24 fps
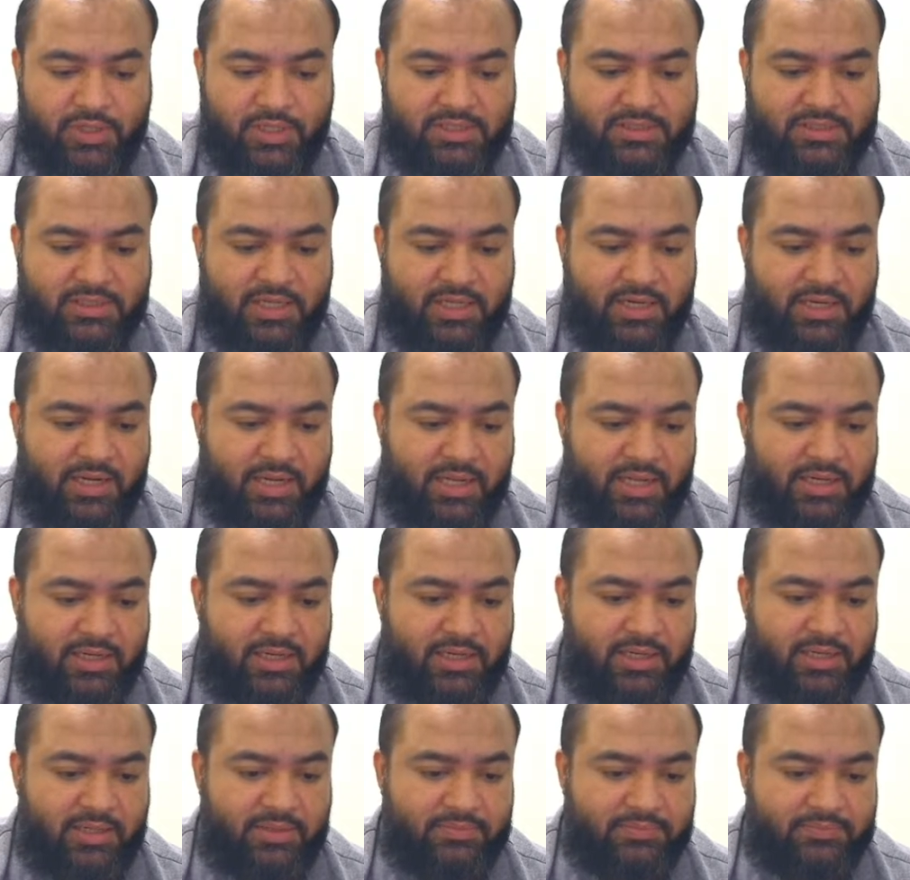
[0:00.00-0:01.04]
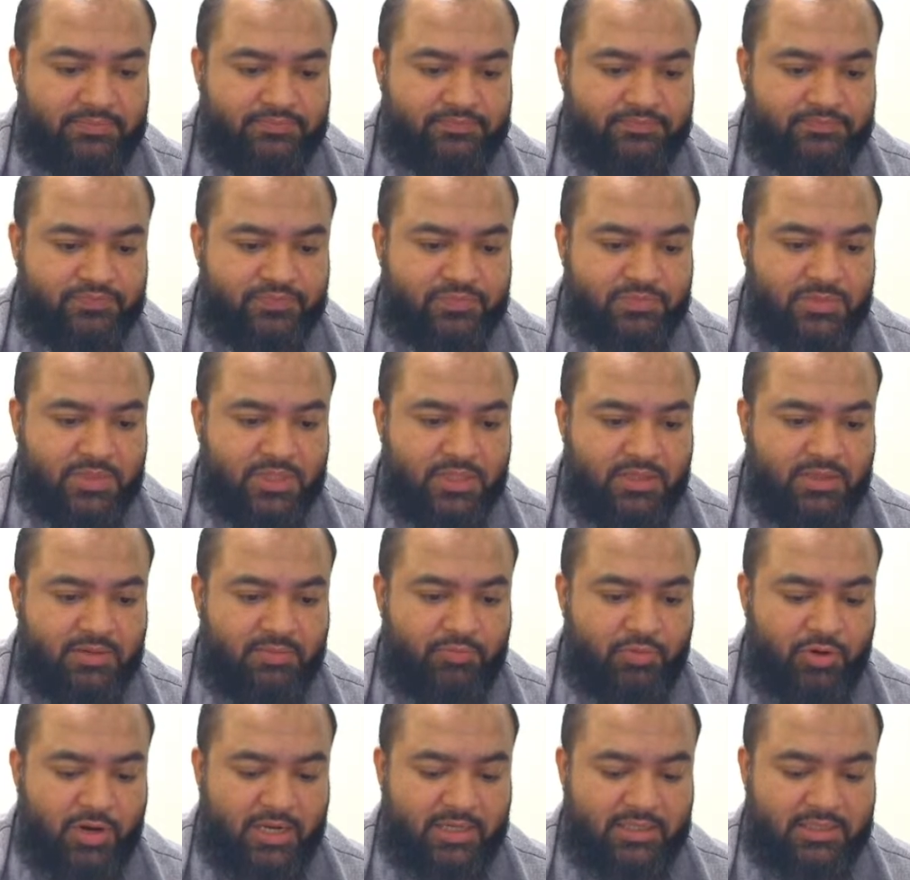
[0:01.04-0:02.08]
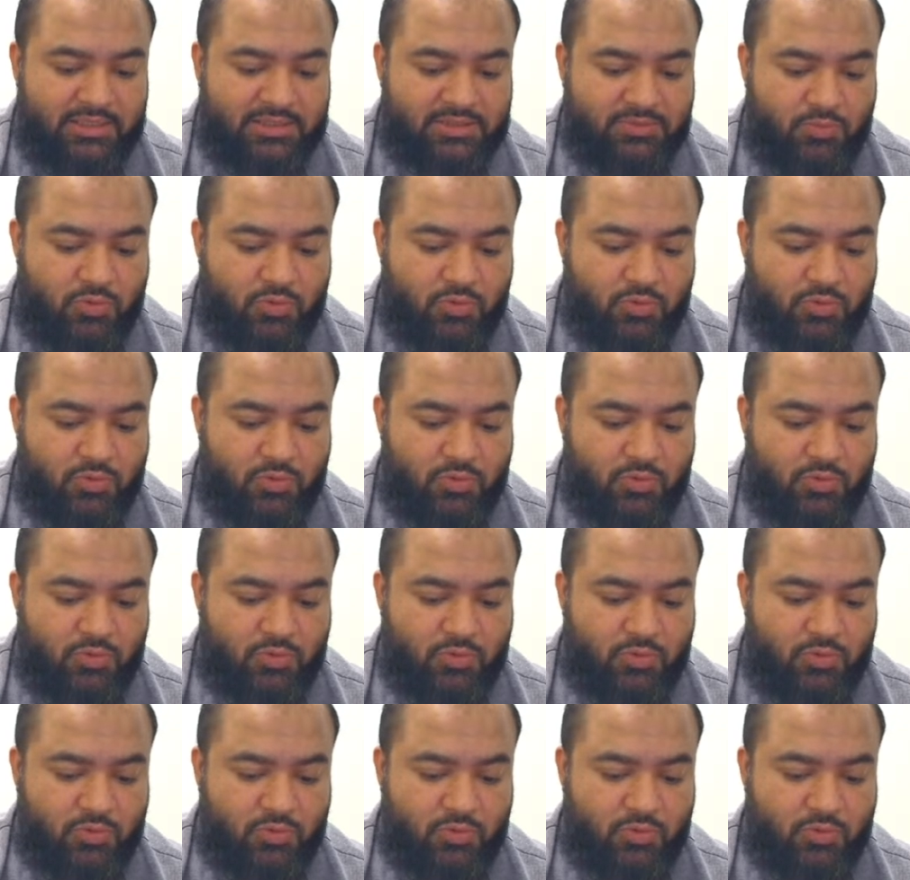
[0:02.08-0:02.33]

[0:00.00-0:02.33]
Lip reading: guys can handle it. You can practice